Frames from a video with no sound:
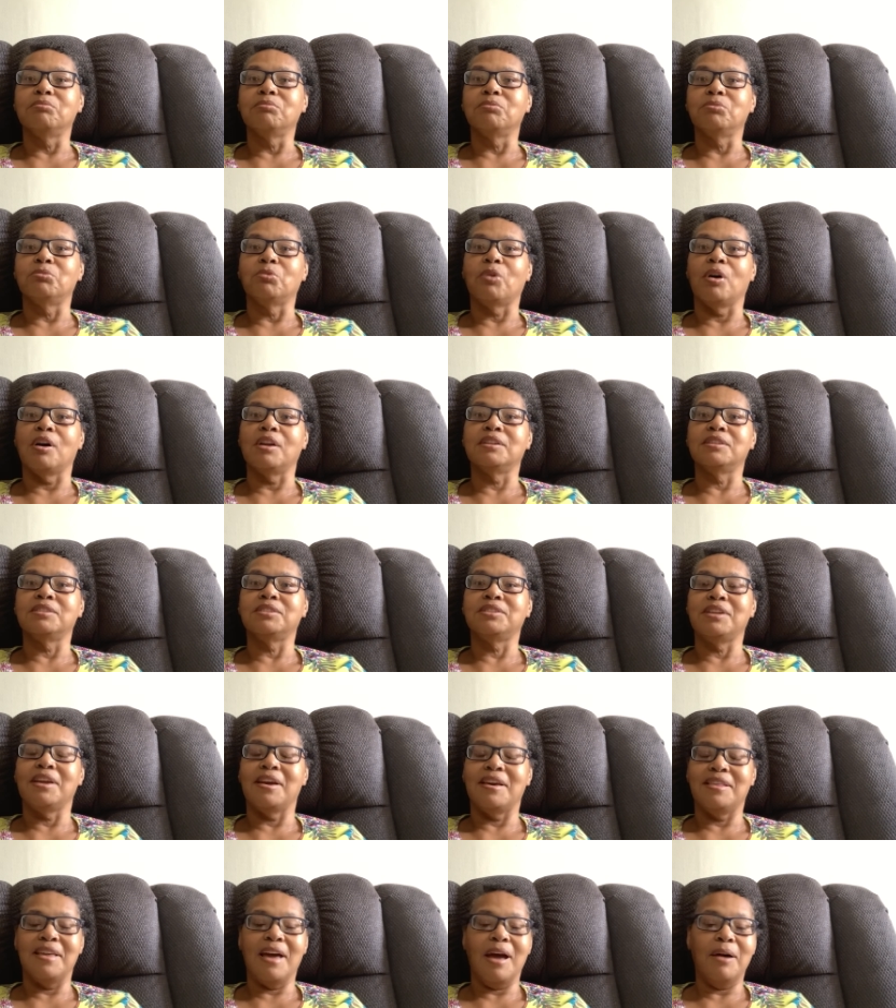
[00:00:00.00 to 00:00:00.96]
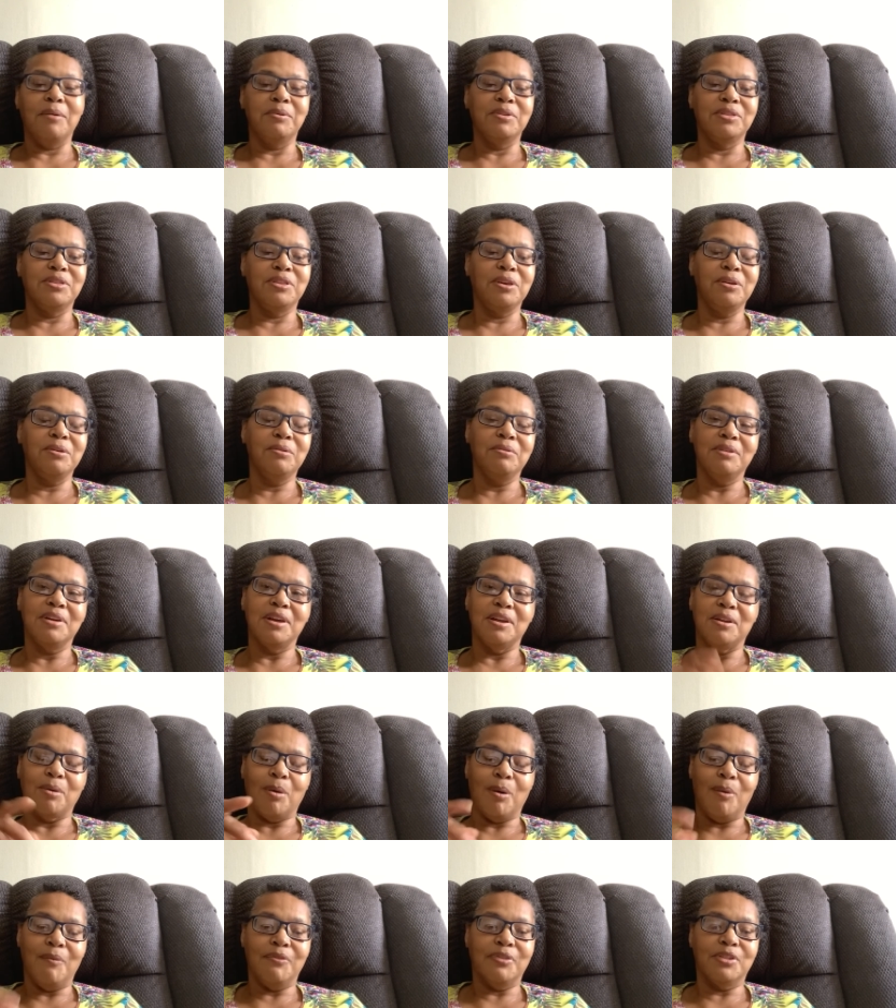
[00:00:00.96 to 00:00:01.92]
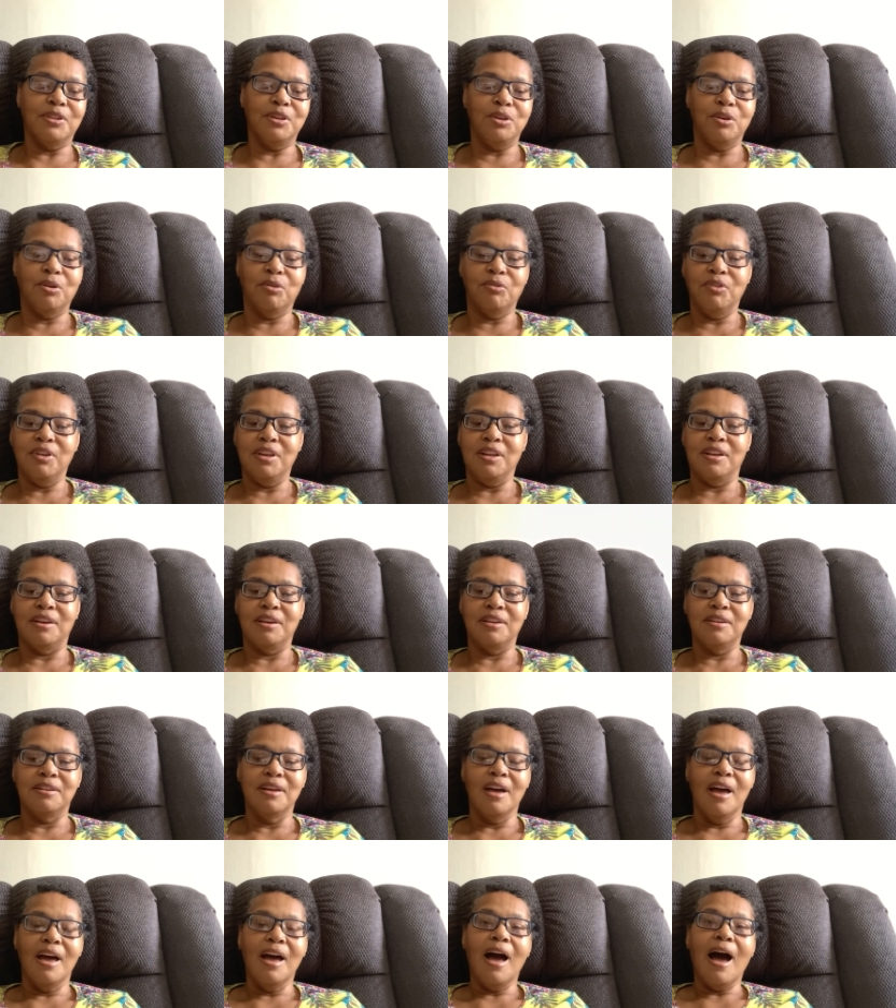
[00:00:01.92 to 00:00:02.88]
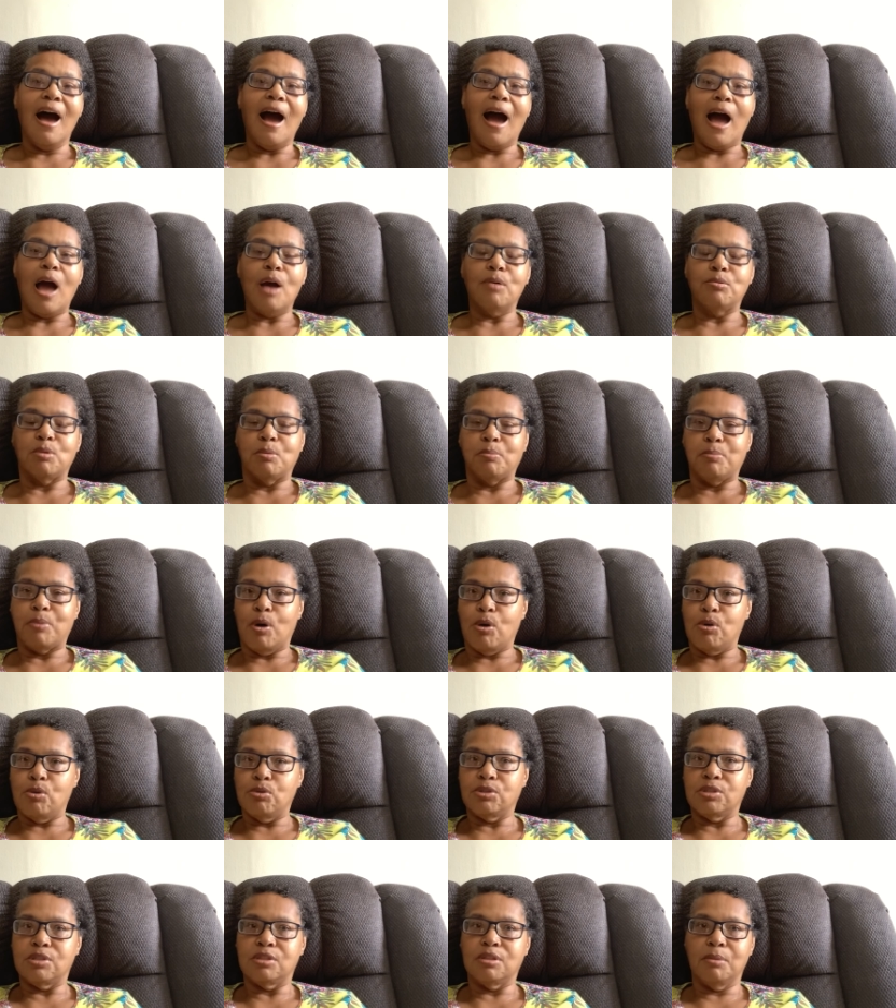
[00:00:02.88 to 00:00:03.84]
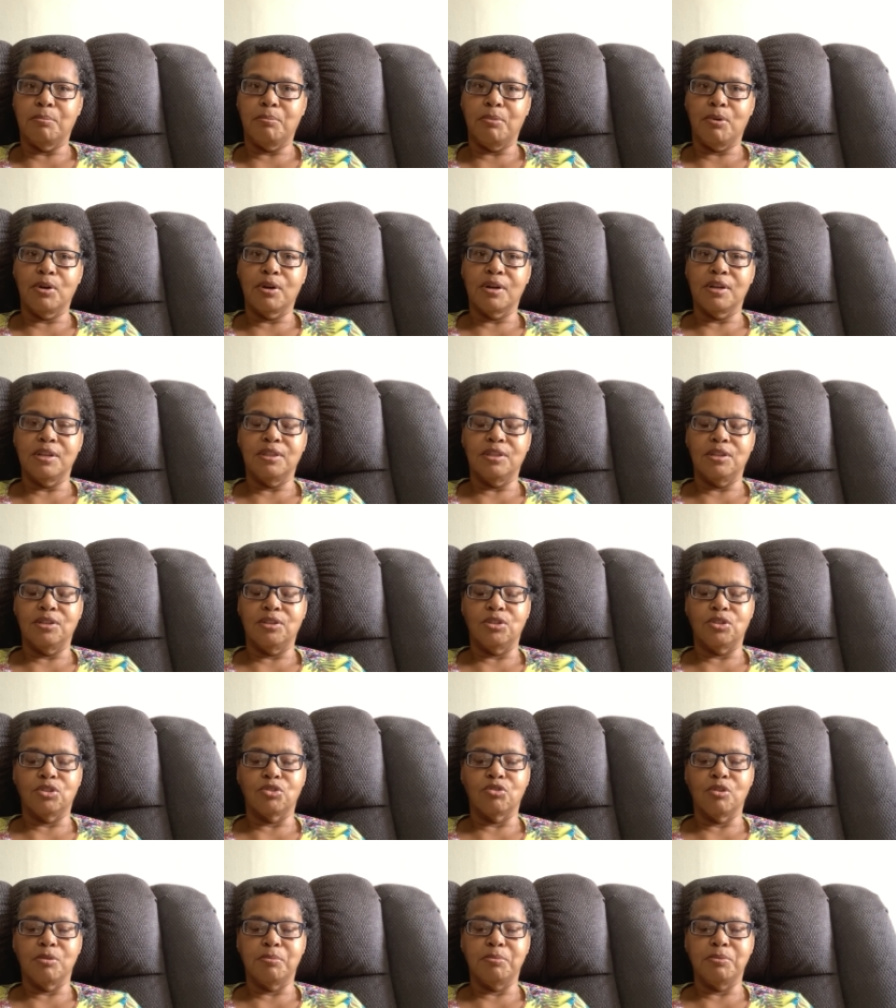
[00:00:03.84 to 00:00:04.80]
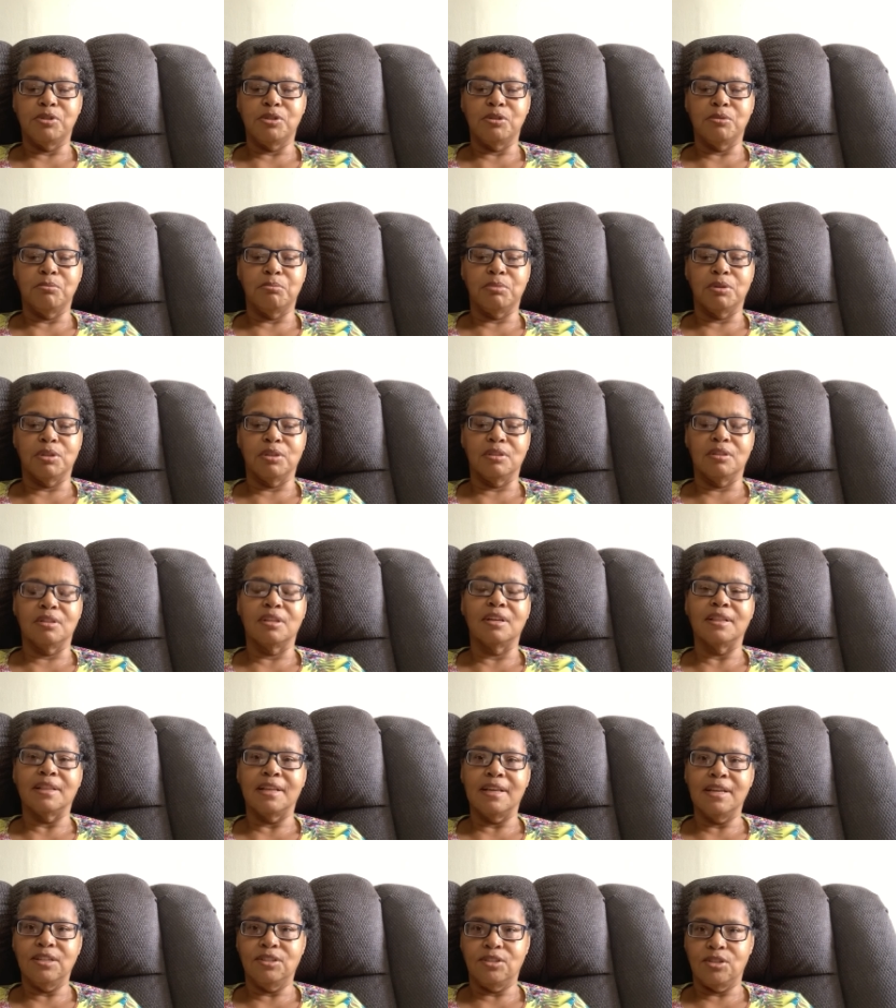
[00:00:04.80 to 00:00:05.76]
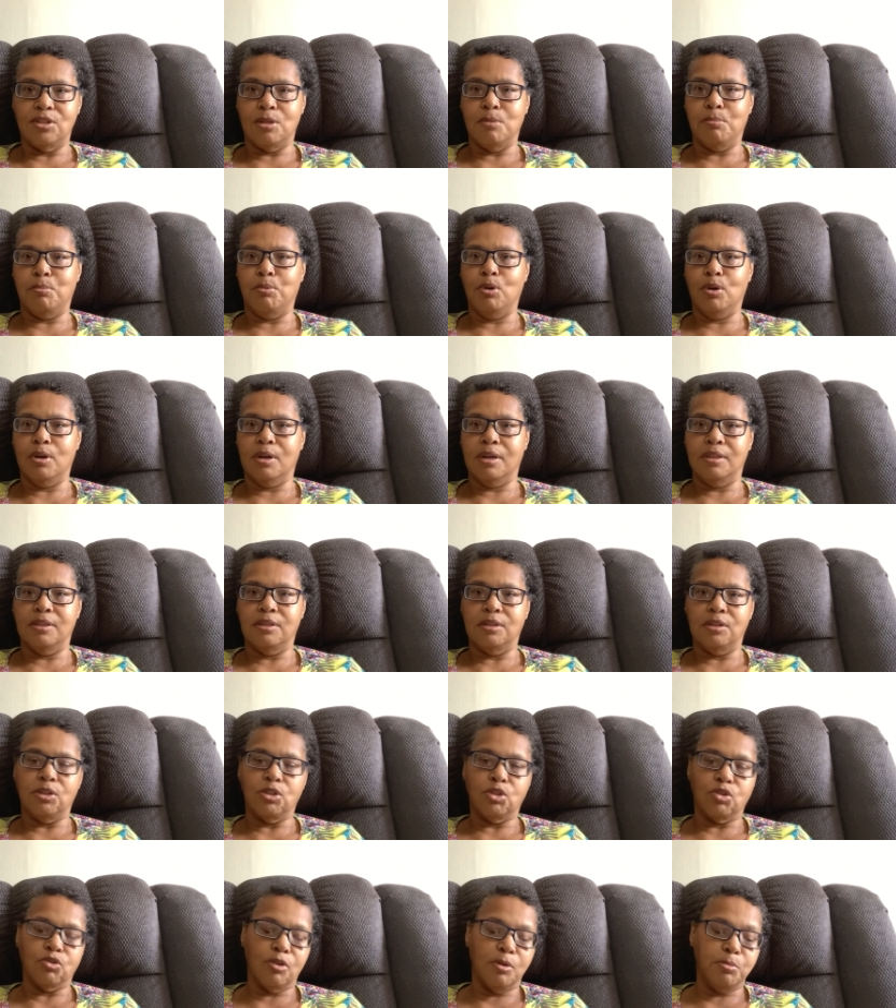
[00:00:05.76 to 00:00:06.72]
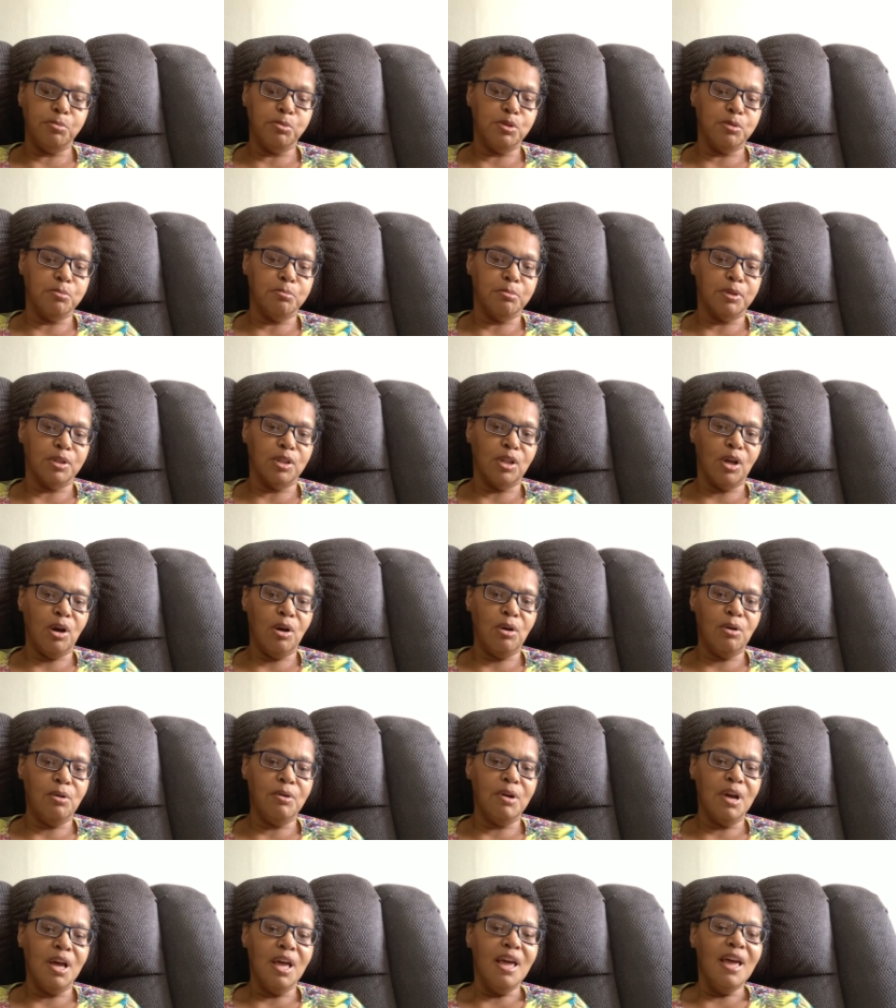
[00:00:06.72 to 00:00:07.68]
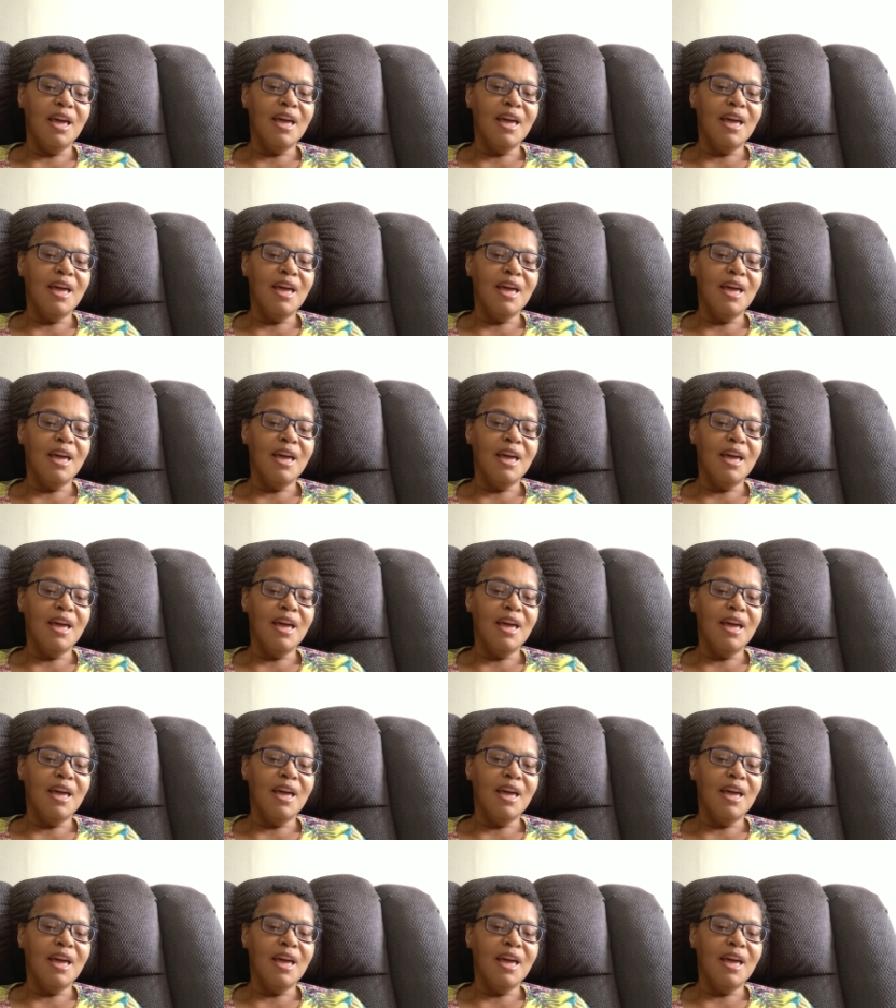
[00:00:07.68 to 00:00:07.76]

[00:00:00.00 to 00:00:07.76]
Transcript: want to share that with you and hopefully you'll read it. I will post the book in the description, the link to the book in the description below.